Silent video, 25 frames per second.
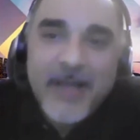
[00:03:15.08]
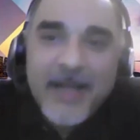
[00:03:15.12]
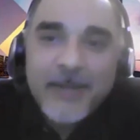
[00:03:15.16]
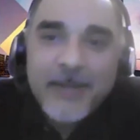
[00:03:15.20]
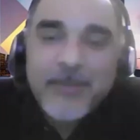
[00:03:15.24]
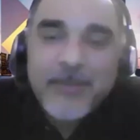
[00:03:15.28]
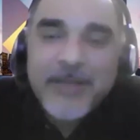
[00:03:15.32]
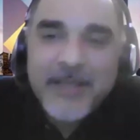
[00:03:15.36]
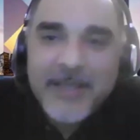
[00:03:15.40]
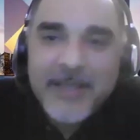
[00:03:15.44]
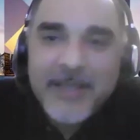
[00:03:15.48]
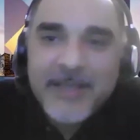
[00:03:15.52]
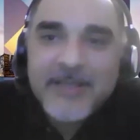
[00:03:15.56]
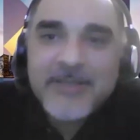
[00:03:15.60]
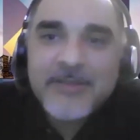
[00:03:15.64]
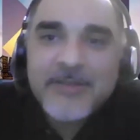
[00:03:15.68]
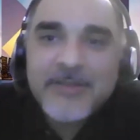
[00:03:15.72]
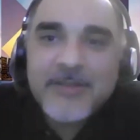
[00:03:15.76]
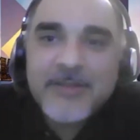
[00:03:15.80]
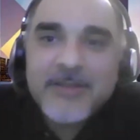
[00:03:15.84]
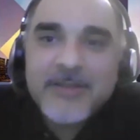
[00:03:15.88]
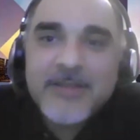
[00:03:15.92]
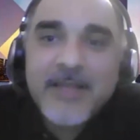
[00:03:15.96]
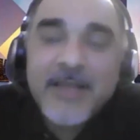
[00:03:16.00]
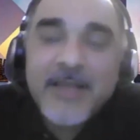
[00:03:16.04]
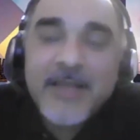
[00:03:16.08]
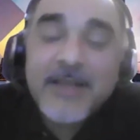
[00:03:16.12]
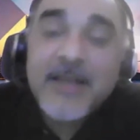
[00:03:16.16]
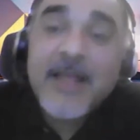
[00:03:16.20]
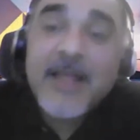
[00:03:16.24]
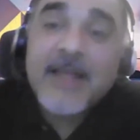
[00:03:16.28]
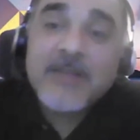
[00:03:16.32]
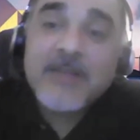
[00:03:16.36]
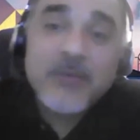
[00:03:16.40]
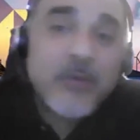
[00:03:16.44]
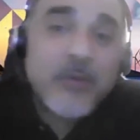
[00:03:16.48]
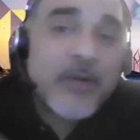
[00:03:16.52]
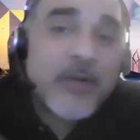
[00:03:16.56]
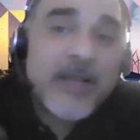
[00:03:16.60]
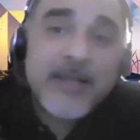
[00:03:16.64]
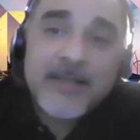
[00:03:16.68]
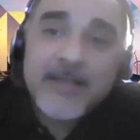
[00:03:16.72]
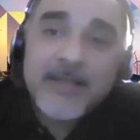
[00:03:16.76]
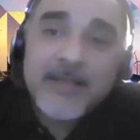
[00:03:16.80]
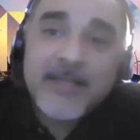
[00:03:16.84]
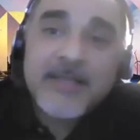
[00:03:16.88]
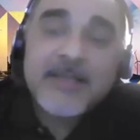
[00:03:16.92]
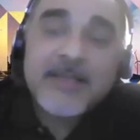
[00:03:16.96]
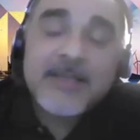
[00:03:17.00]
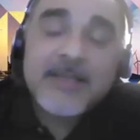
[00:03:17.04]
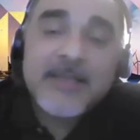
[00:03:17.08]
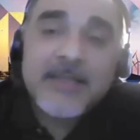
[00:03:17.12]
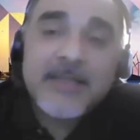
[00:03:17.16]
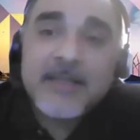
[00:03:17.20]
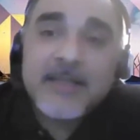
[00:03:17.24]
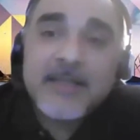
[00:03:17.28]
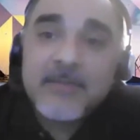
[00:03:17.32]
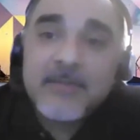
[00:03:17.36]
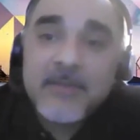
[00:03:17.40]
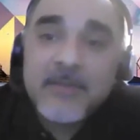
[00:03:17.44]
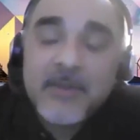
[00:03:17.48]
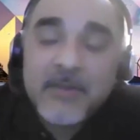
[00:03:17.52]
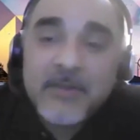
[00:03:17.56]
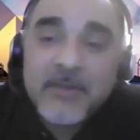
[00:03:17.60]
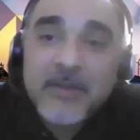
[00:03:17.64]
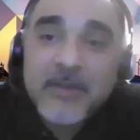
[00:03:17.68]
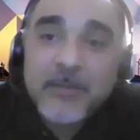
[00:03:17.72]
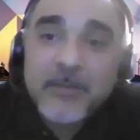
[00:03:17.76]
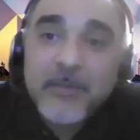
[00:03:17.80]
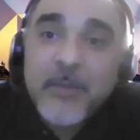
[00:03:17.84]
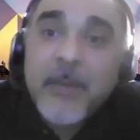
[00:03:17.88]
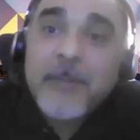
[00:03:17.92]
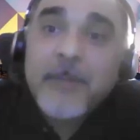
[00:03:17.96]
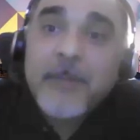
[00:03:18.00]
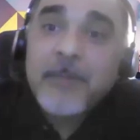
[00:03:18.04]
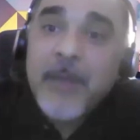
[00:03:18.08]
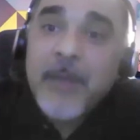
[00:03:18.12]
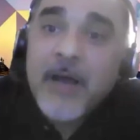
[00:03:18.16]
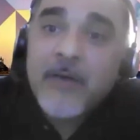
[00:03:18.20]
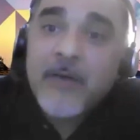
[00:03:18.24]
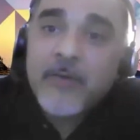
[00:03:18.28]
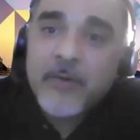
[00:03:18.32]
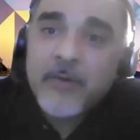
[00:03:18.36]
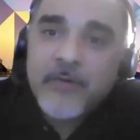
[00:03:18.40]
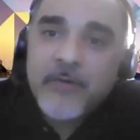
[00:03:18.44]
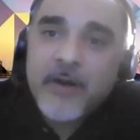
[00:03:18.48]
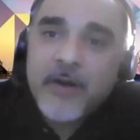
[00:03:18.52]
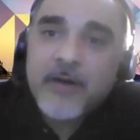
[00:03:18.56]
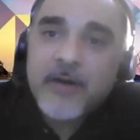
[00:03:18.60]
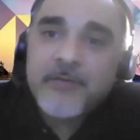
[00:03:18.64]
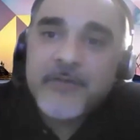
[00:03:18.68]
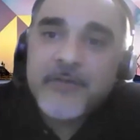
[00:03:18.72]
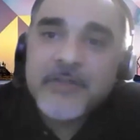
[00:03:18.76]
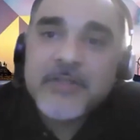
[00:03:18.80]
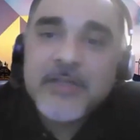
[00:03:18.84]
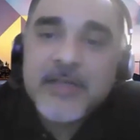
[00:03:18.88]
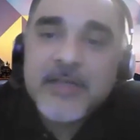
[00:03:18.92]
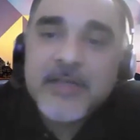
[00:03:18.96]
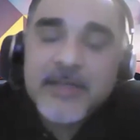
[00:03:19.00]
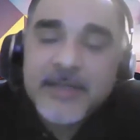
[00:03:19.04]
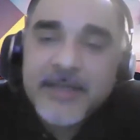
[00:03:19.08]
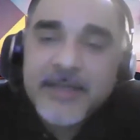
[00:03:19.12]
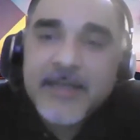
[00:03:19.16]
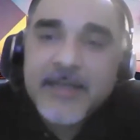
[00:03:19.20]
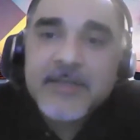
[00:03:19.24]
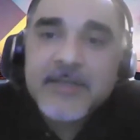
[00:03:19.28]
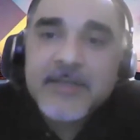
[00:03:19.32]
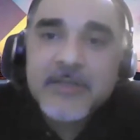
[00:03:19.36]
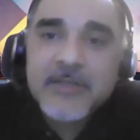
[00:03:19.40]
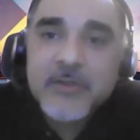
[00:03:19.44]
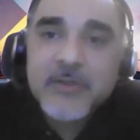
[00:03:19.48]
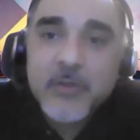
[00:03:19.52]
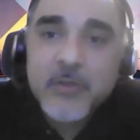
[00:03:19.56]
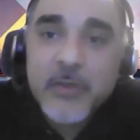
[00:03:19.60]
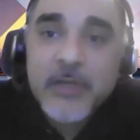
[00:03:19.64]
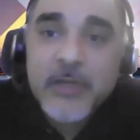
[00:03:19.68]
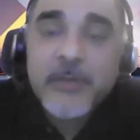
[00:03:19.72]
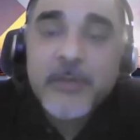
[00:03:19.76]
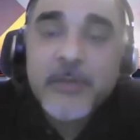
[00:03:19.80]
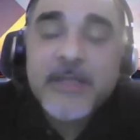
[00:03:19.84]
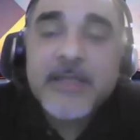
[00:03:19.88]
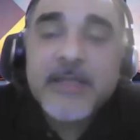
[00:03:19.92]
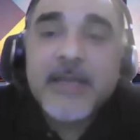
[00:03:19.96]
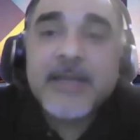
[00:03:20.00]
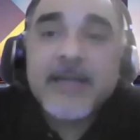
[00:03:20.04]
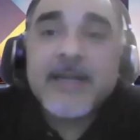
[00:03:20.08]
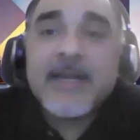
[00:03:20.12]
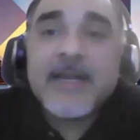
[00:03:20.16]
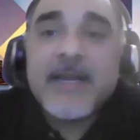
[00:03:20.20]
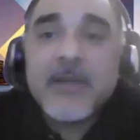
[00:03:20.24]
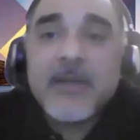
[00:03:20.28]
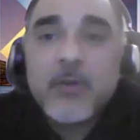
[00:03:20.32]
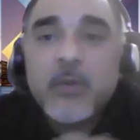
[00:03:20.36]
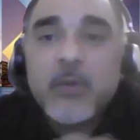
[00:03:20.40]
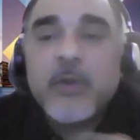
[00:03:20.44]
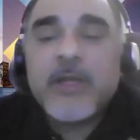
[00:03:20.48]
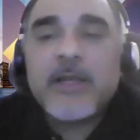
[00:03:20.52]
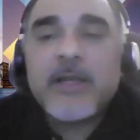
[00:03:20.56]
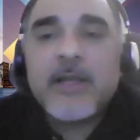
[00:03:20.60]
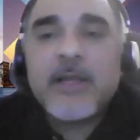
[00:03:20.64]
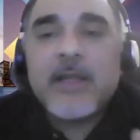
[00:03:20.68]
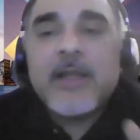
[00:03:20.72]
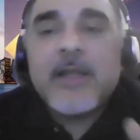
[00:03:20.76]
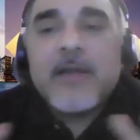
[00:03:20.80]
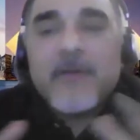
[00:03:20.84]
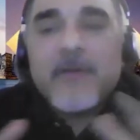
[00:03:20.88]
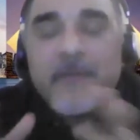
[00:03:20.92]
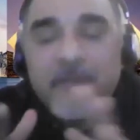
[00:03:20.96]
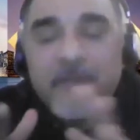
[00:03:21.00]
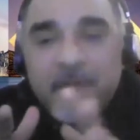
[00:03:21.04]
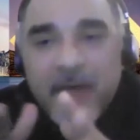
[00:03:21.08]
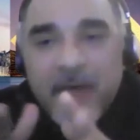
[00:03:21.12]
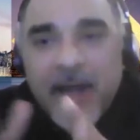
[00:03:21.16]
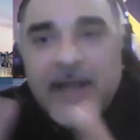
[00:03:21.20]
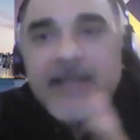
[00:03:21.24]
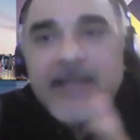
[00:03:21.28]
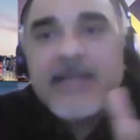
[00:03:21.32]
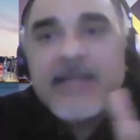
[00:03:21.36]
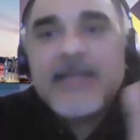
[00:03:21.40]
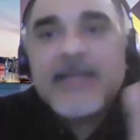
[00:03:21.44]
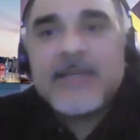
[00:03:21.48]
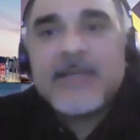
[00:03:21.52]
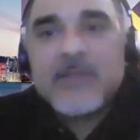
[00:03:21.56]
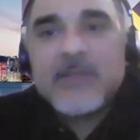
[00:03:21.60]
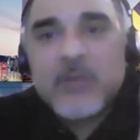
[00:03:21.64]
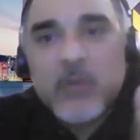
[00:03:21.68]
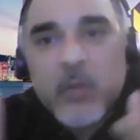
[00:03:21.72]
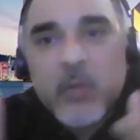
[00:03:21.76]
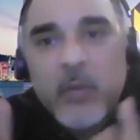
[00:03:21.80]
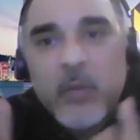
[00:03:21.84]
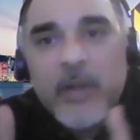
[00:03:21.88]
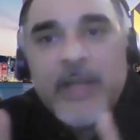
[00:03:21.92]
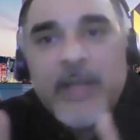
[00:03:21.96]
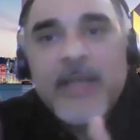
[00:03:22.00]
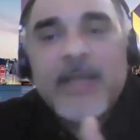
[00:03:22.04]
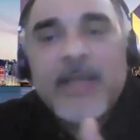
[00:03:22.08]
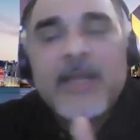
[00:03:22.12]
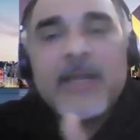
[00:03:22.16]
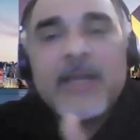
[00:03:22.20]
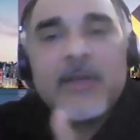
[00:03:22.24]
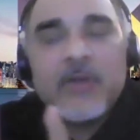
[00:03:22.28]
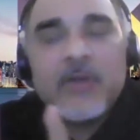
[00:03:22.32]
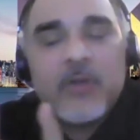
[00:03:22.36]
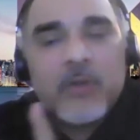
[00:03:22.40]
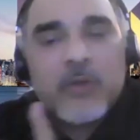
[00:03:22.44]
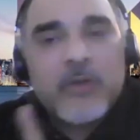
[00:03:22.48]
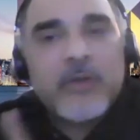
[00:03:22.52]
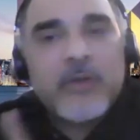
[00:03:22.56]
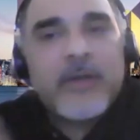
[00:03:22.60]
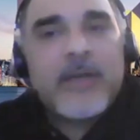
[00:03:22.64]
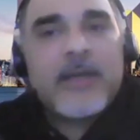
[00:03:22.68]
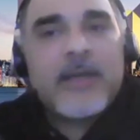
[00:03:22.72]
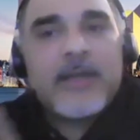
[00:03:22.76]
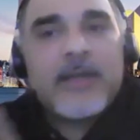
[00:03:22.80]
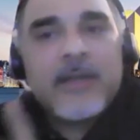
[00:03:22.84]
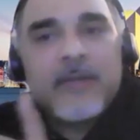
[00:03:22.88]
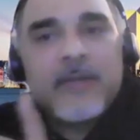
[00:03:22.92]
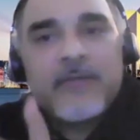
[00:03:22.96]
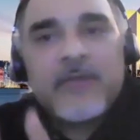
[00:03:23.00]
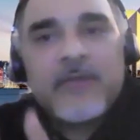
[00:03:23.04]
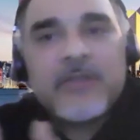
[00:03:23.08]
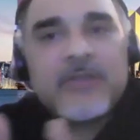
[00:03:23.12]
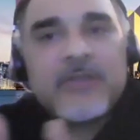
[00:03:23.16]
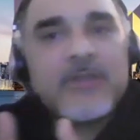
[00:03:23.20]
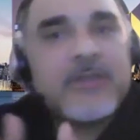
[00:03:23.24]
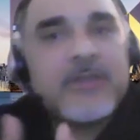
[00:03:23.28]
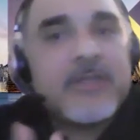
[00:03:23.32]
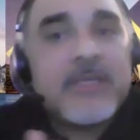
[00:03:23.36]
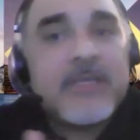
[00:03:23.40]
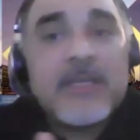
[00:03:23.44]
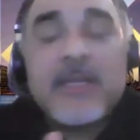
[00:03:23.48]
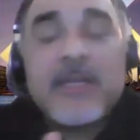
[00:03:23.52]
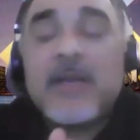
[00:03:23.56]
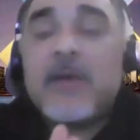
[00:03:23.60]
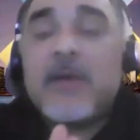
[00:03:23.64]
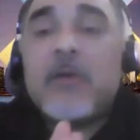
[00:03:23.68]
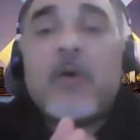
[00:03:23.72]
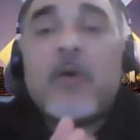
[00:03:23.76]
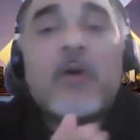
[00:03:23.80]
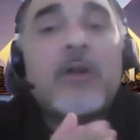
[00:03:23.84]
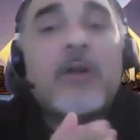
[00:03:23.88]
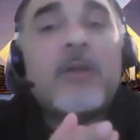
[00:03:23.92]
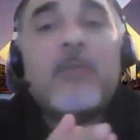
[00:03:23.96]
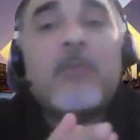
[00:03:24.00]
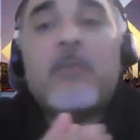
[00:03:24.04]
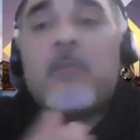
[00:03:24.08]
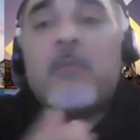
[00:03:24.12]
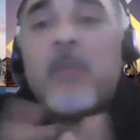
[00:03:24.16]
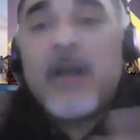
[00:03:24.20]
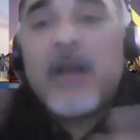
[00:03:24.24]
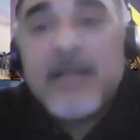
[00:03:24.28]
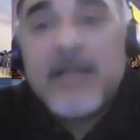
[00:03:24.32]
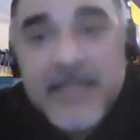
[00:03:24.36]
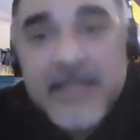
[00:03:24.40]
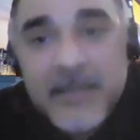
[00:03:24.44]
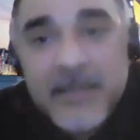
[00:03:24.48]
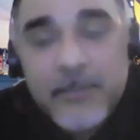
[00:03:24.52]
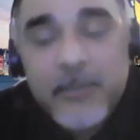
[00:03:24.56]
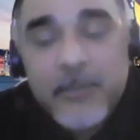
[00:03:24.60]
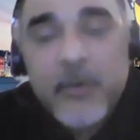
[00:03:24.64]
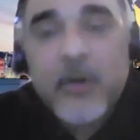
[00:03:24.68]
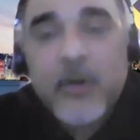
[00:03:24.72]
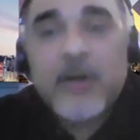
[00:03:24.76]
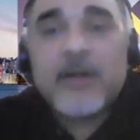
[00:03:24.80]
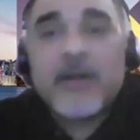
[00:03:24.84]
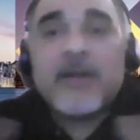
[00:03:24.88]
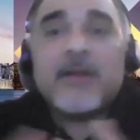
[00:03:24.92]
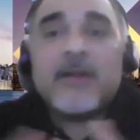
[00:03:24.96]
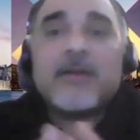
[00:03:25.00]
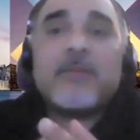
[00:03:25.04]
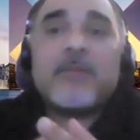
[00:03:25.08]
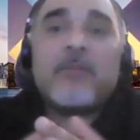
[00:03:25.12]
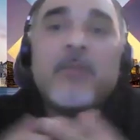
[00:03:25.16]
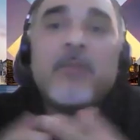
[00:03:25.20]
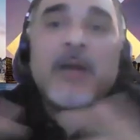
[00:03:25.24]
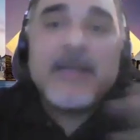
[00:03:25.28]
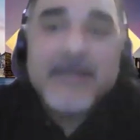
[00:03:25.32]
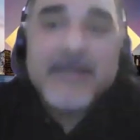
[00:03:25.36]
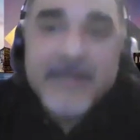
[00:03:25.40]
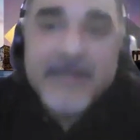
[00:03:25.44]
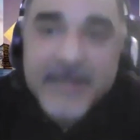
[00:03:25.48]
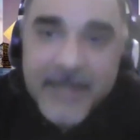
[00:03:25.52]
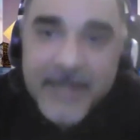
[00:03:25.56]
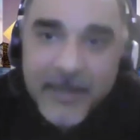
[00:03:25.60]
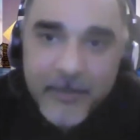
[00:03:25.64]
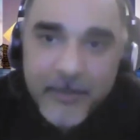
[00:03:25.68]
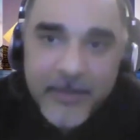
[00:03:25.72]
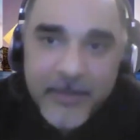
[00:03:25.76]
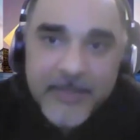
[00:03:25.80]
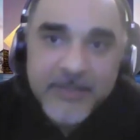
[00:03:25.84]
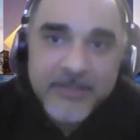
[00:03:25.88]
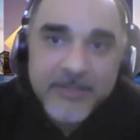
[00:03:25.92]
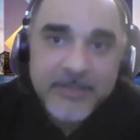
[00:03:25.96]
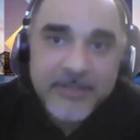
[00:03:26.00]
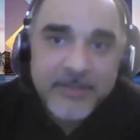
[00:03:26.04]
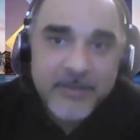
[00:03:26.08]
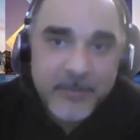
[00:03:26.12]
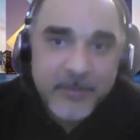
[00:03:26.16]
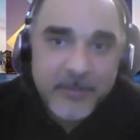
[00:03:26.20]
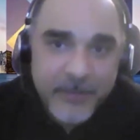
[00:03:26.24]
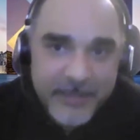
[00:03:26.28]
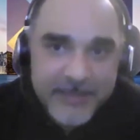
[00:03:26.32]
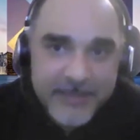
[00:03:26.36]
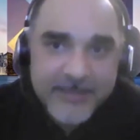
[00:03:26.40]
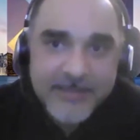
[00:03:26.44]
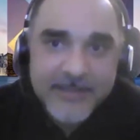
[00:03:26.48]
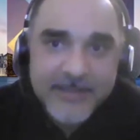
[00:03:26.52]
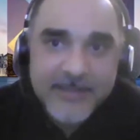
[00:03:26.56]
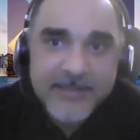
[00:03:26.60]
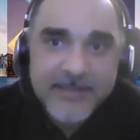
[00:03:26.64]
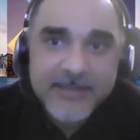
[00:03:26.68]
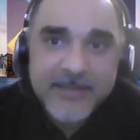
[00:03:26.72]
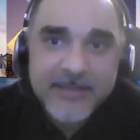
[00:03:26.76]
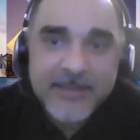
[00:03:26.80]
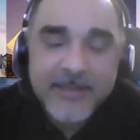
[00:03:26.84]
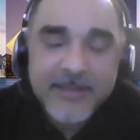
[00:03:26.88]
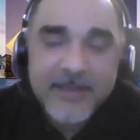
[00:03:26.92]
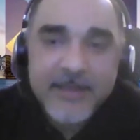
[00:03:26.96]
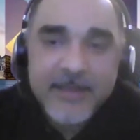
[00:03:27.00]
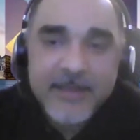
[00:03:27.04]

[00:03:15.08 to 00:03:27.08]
applications, and that's what I think the power of artificial intelligence will be, that it will find its way into creating efficiency on a multi-product, multi-dimensional basis.